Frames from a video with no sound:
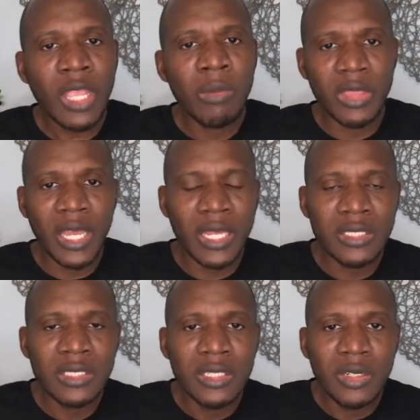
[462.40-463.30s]
But
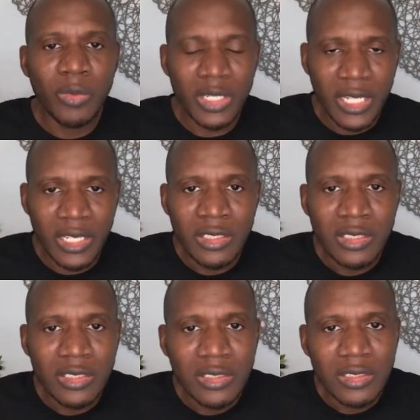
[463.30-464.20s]
then one day,
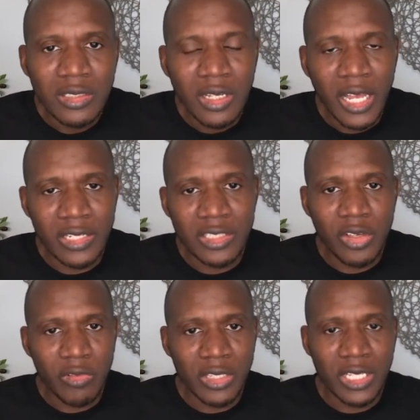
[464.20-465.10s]
I
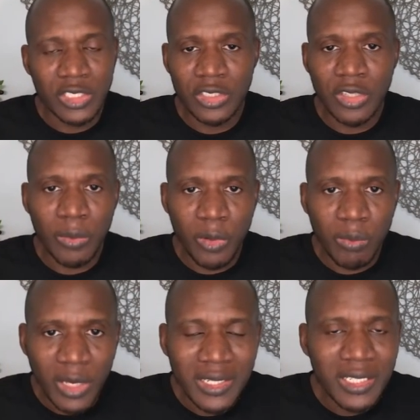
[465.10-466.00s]
discovered that she stopped
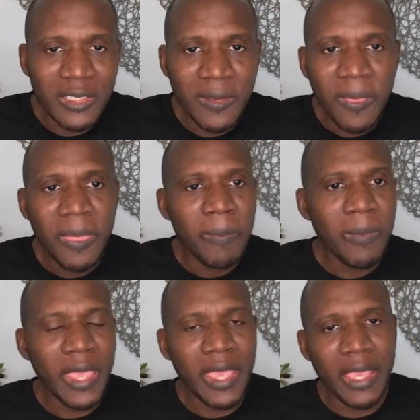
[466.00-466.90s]
complaining
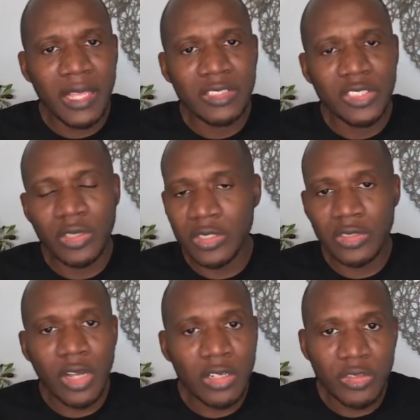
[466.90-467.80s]
and she doesn't
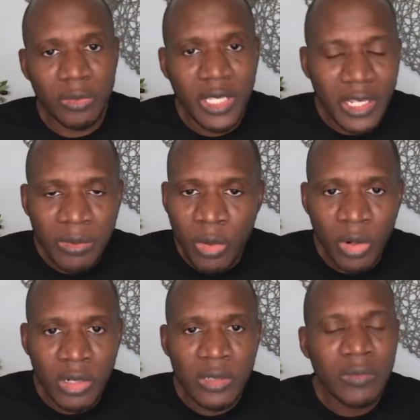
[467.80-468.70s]
talk to me
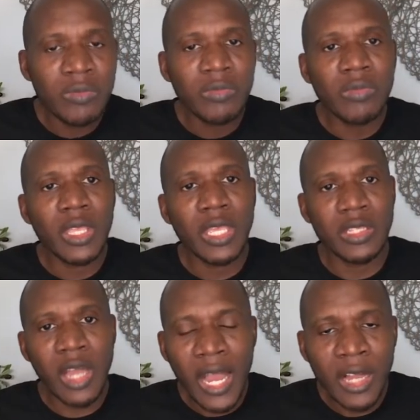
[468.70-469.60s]
anymore in
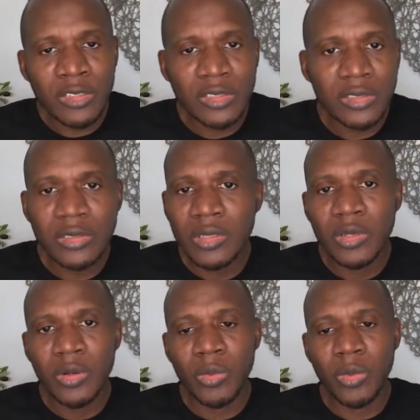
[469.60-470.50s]
the house,
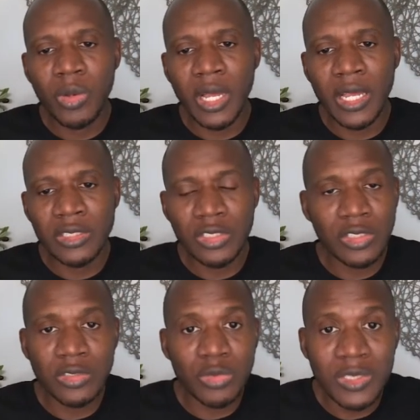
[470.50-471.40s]
and she
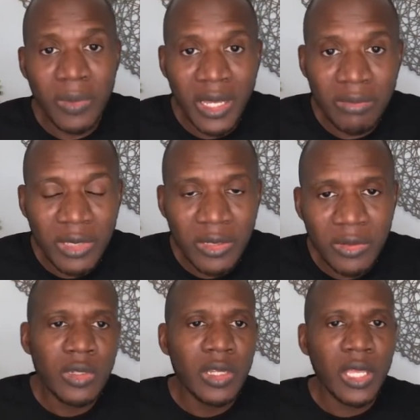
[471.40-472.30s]
doesn't respect me,
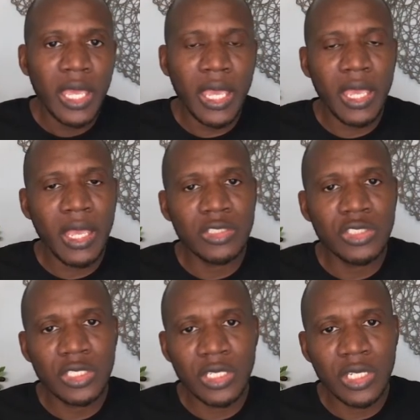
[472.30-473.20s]
and
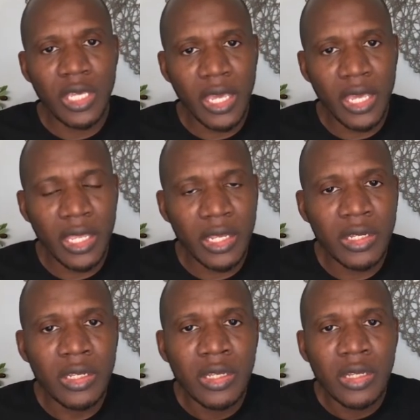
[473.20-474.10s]
she
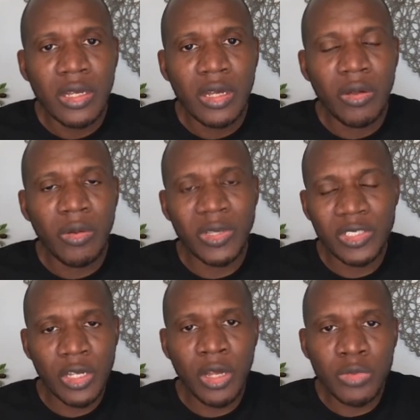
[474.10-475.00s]
can, when
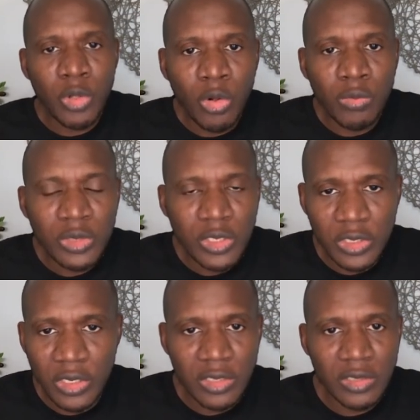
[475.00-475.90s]
she comes home,
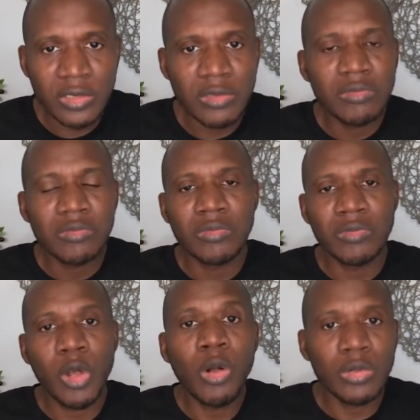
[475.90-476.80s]
she's just
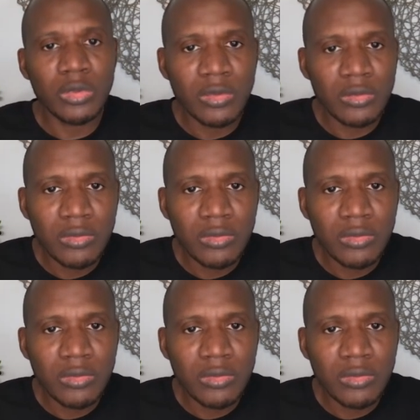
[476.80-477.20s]
cold.